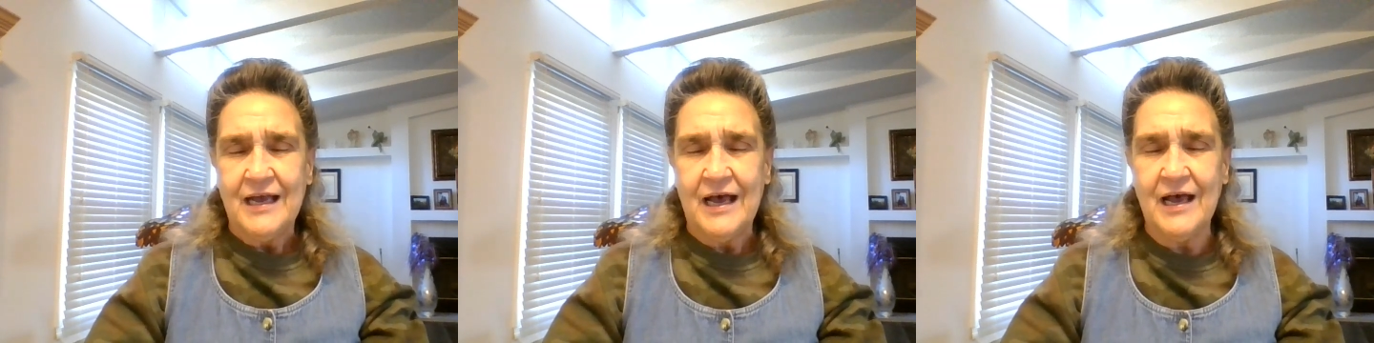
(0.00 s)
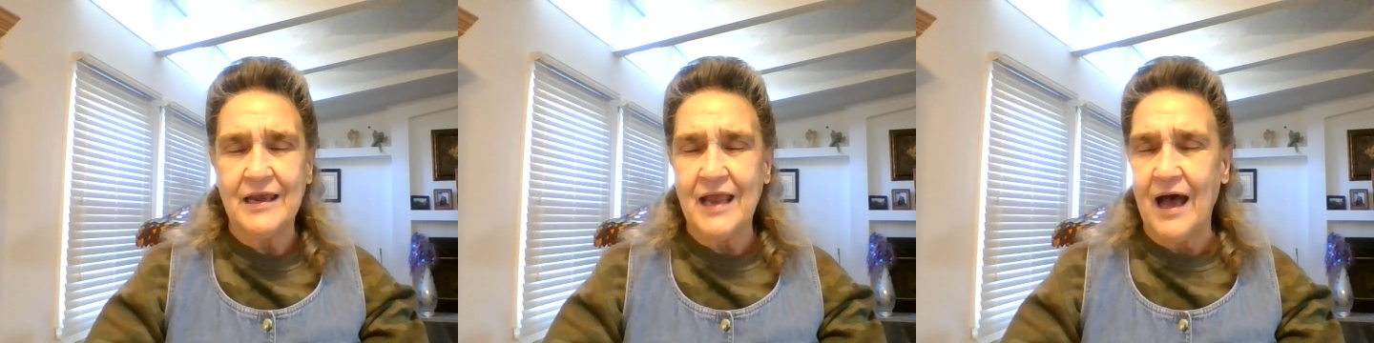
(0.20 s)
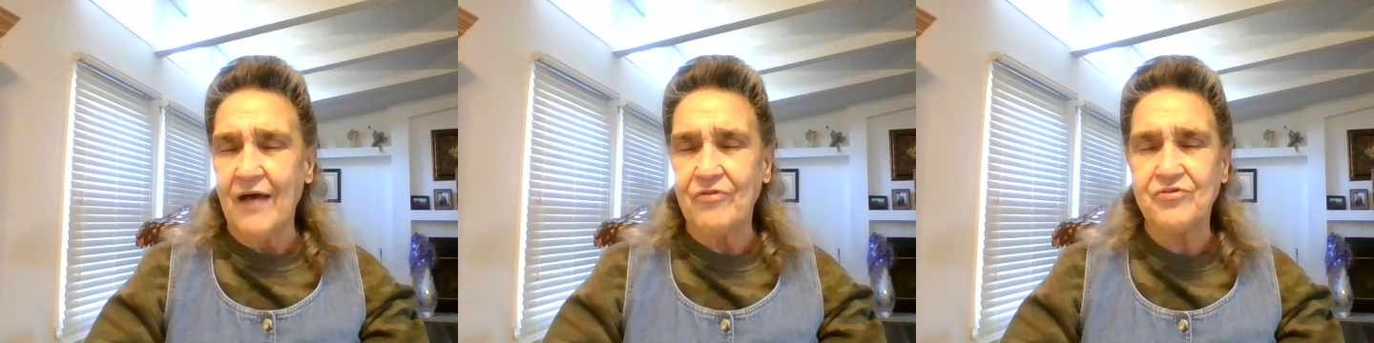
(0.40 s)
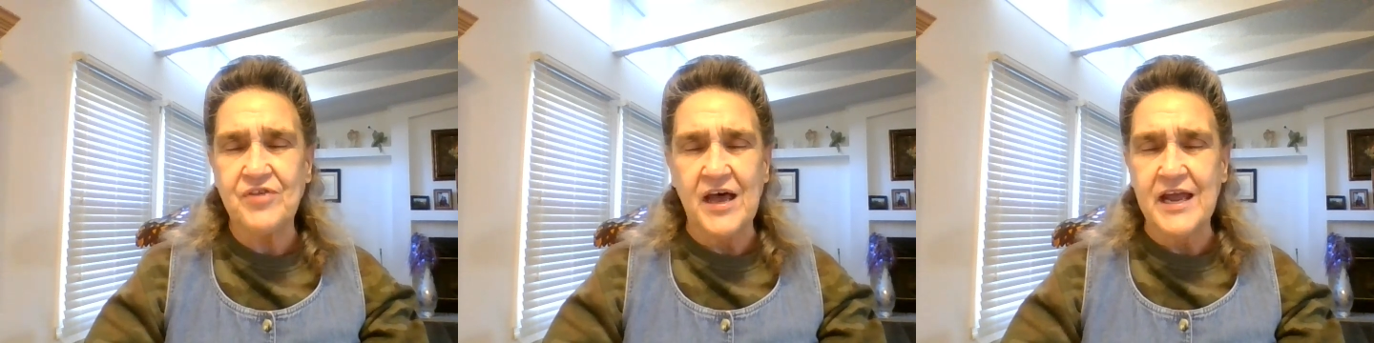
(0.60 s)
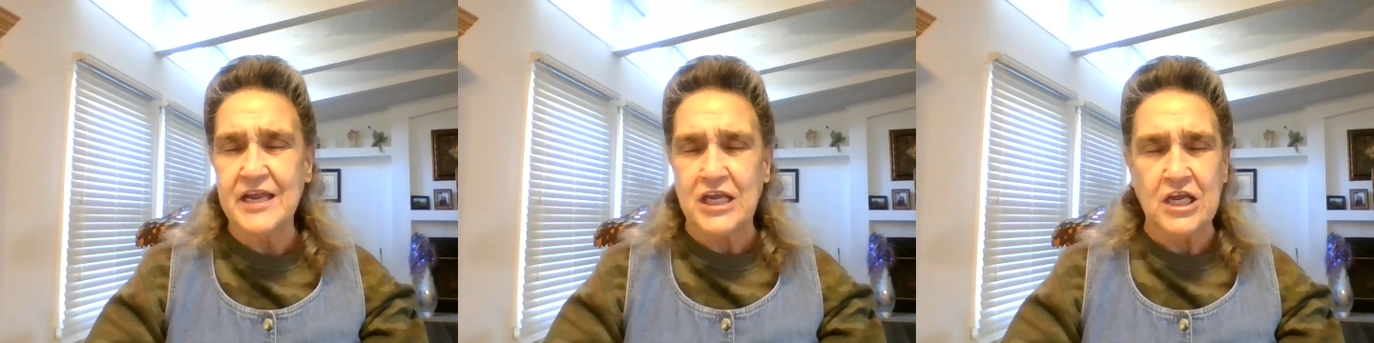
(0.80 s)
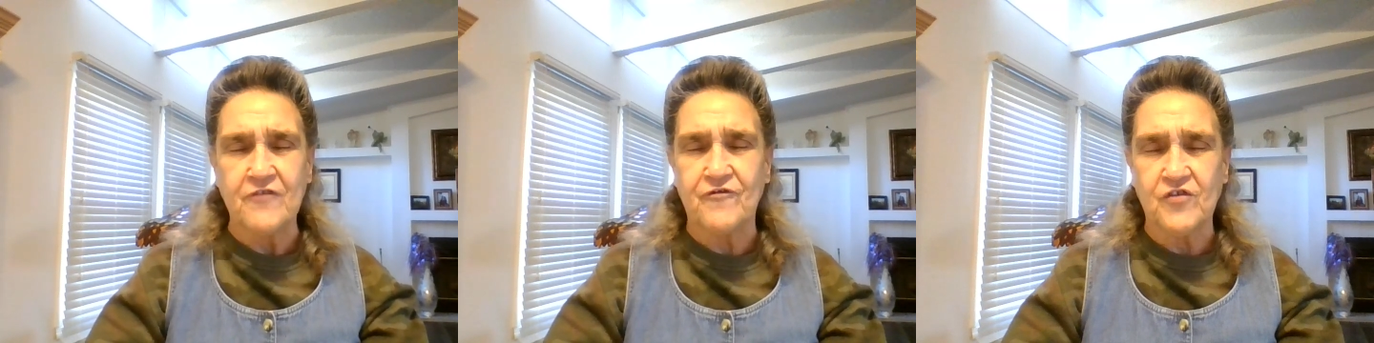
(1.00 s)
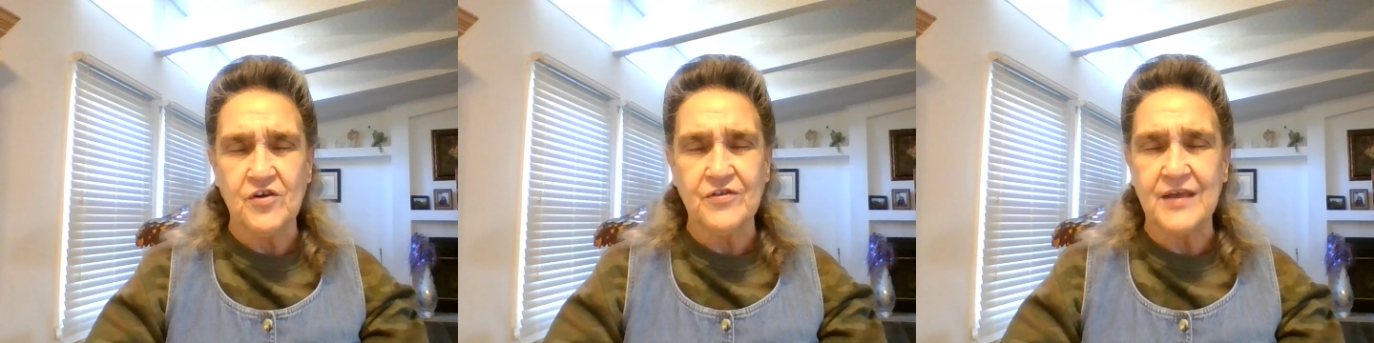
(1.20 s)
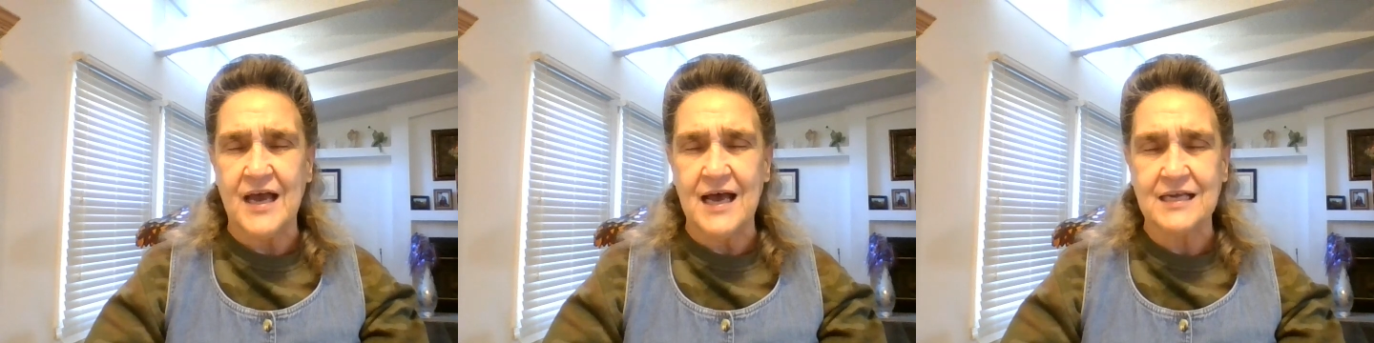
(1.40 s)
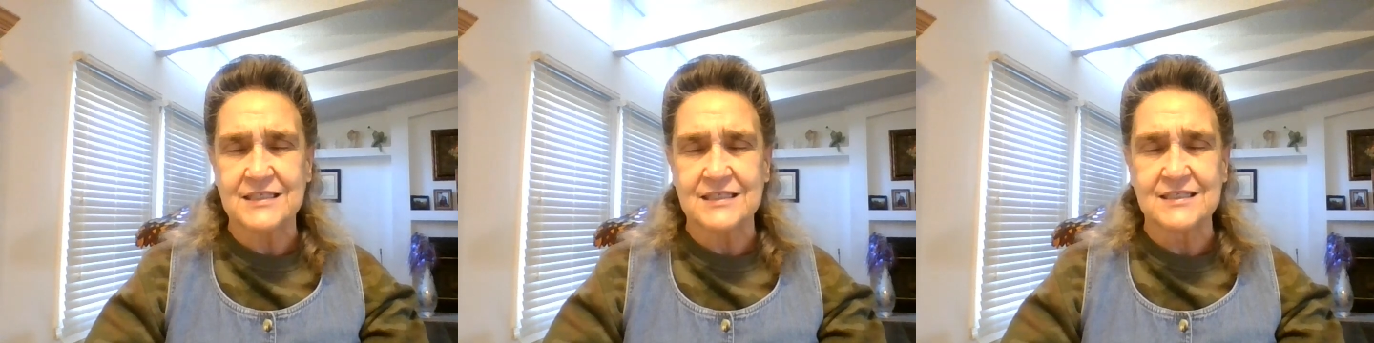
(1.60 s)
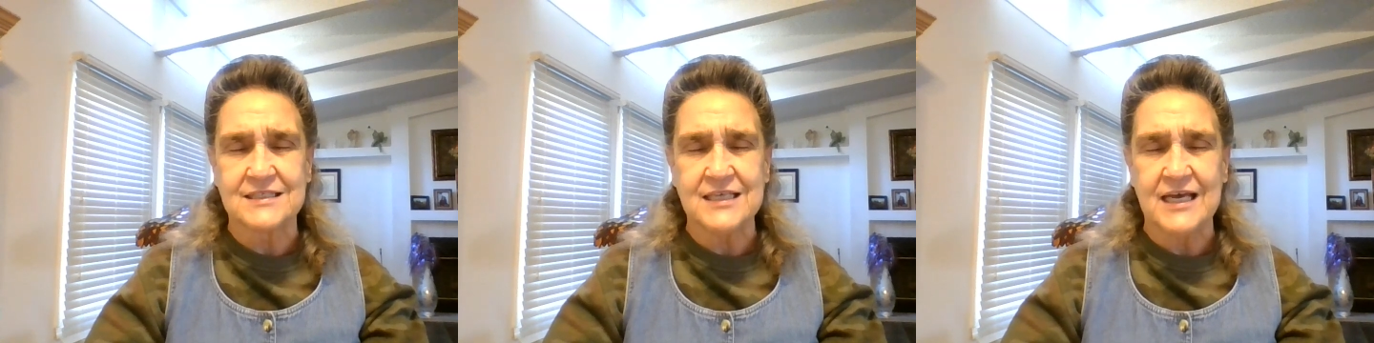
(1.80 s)
And I thank you for that
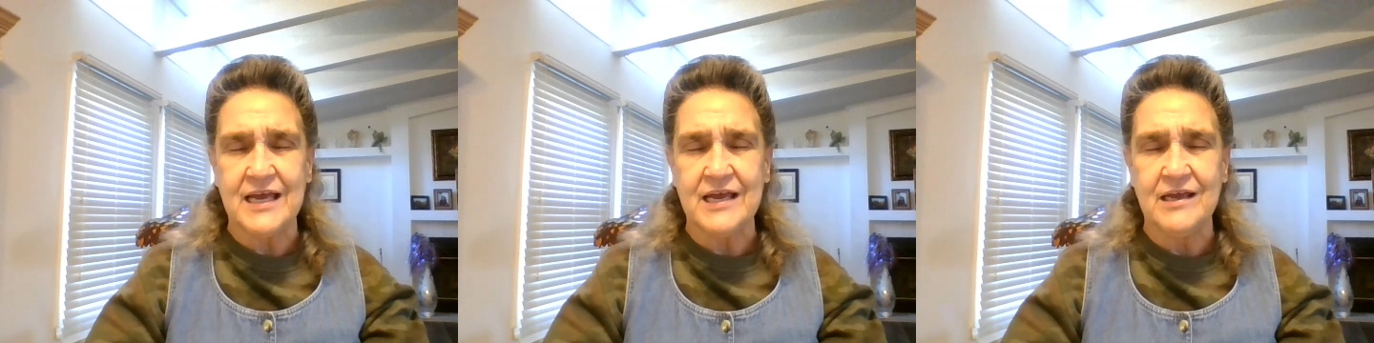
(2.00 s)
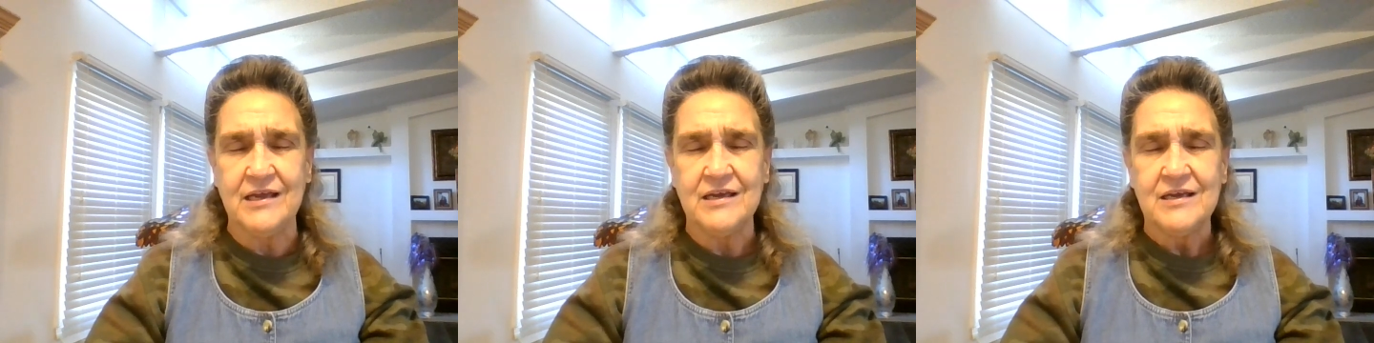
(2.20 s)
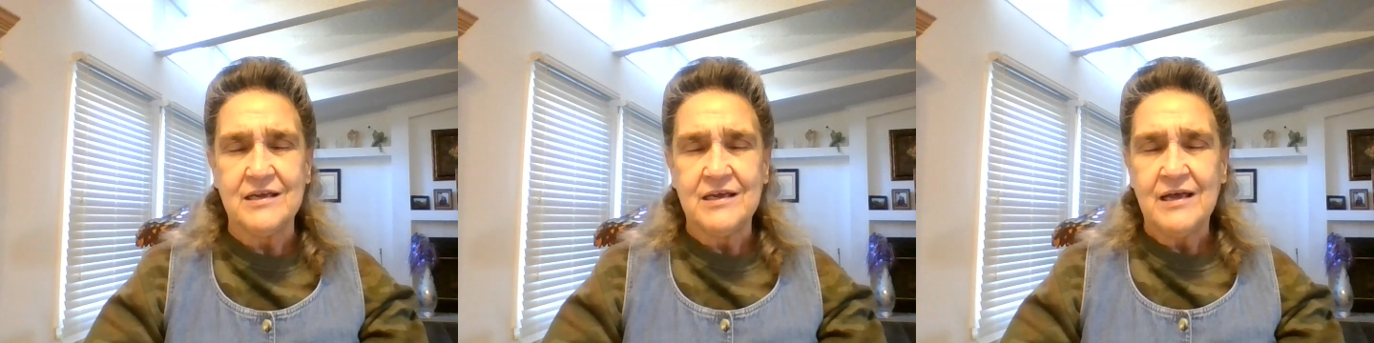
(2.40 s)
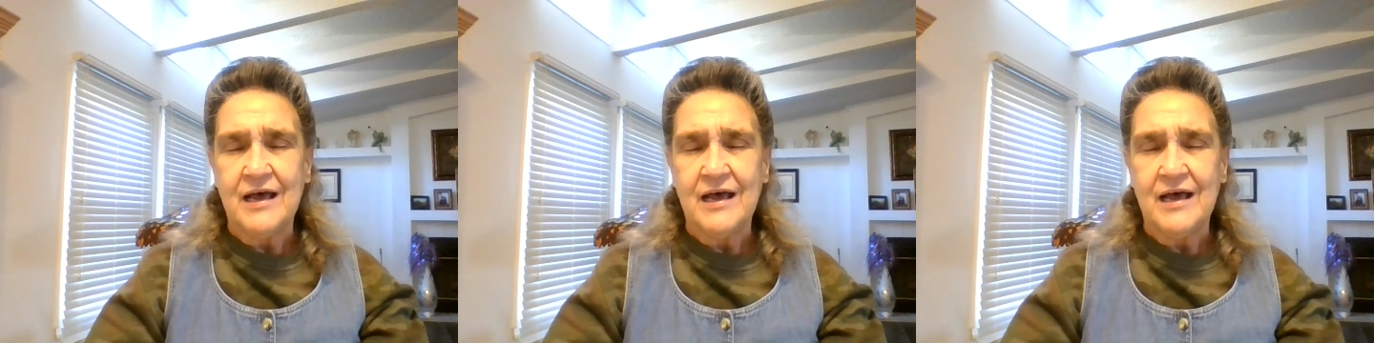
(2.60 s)
today.